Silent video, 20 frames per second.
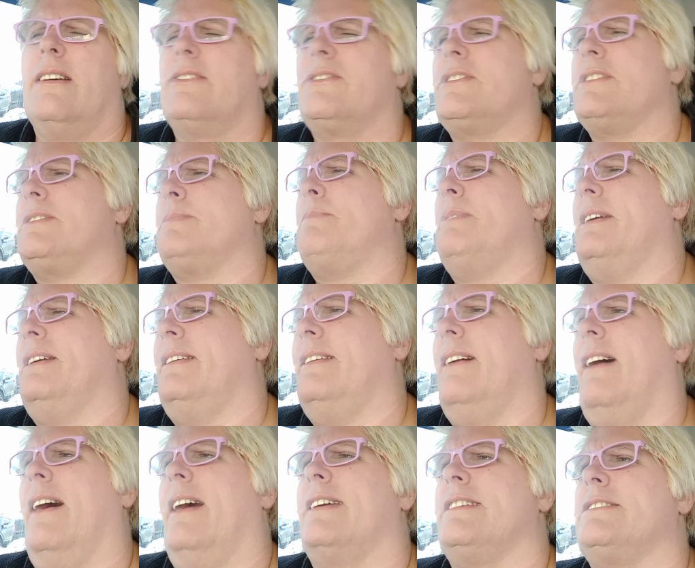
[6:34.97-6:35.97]
Just be
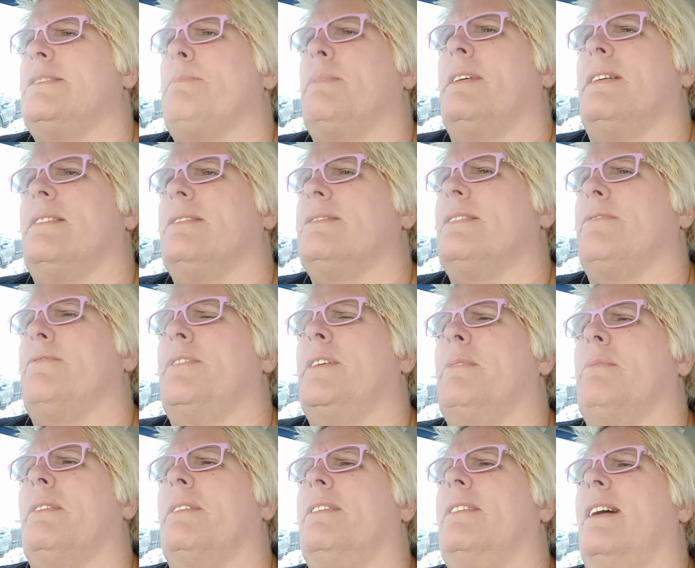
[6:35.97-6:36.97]
nice, because if
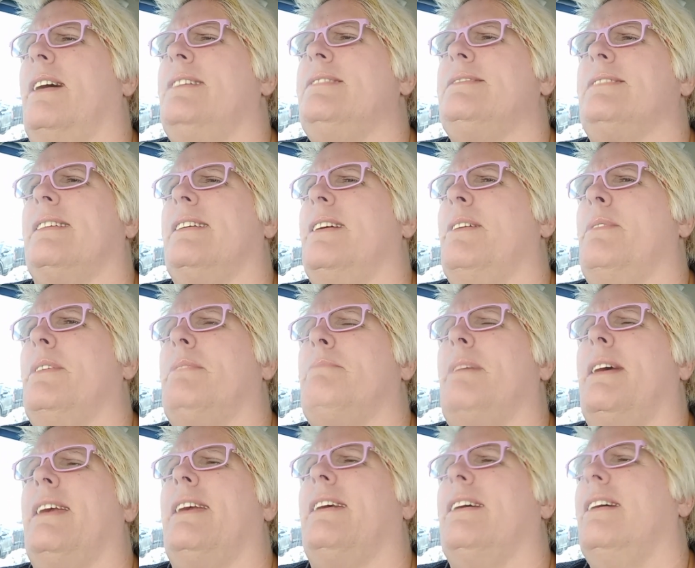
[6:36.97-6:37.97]
you were nice, it would
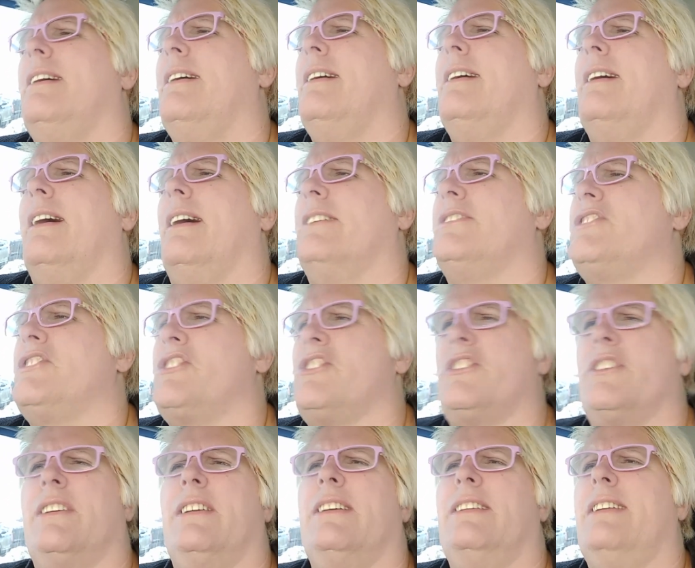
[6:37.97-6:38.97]
make a
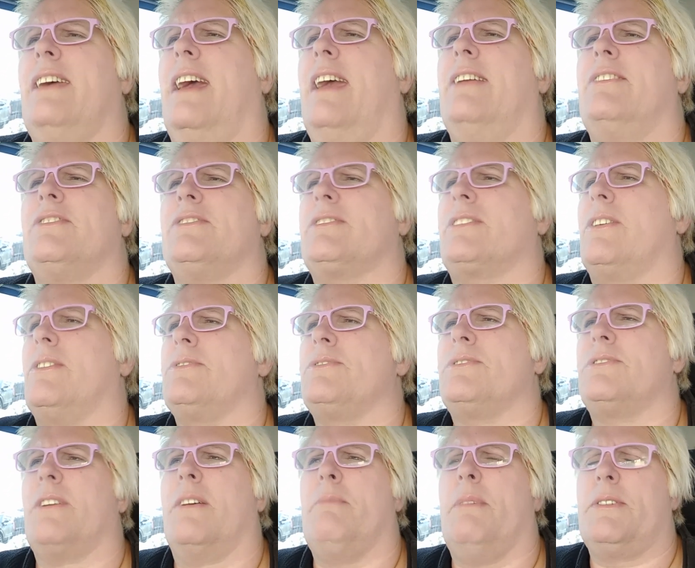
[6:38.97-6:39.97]
shitty day just go
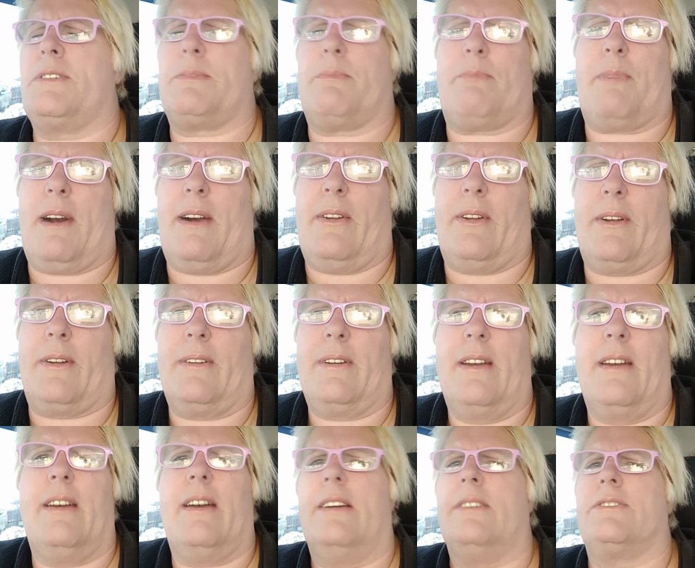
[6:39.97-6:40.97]
so much better
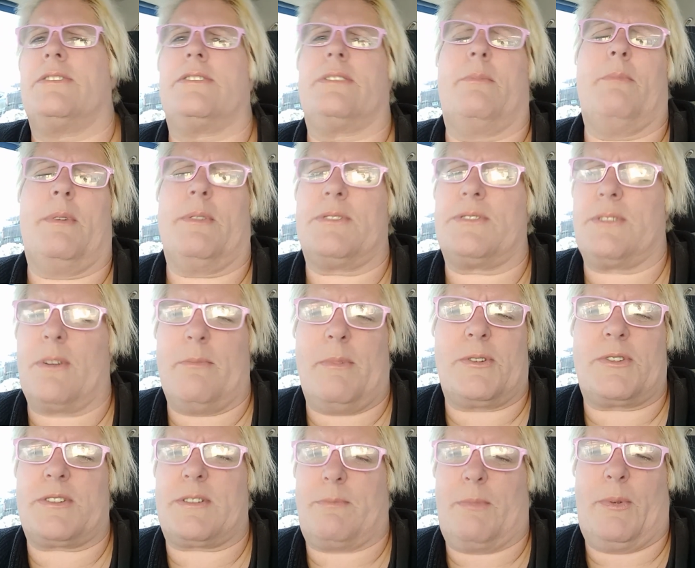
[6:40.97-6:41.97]
and so
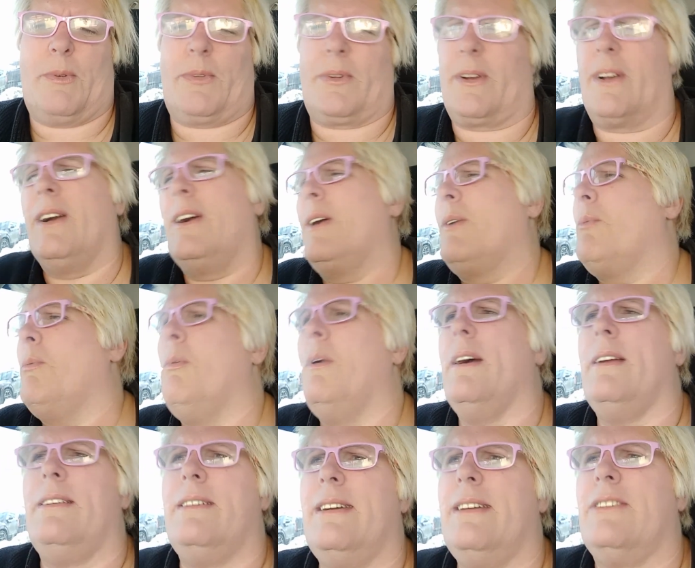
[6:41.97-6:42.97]
much smoother.
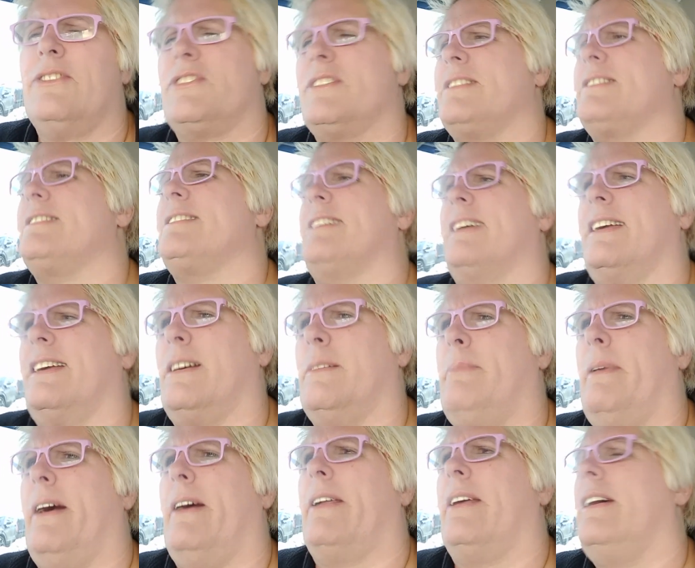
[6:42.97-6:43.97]
Wouldn't it? Just think
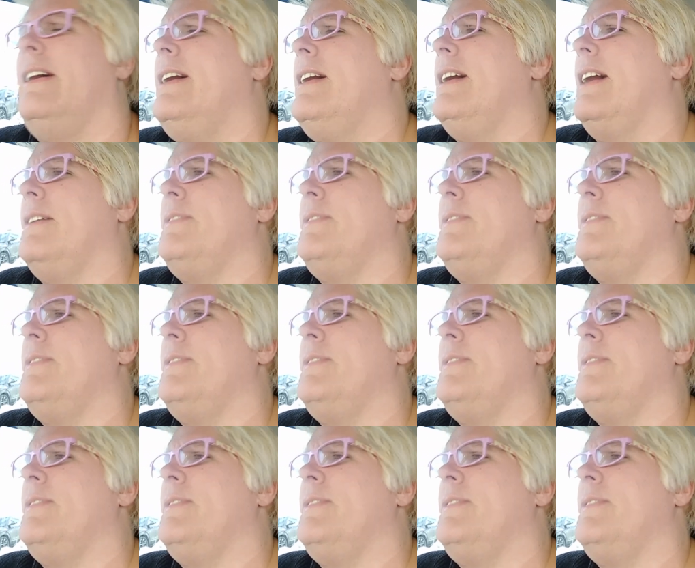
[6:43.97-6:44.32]
about it.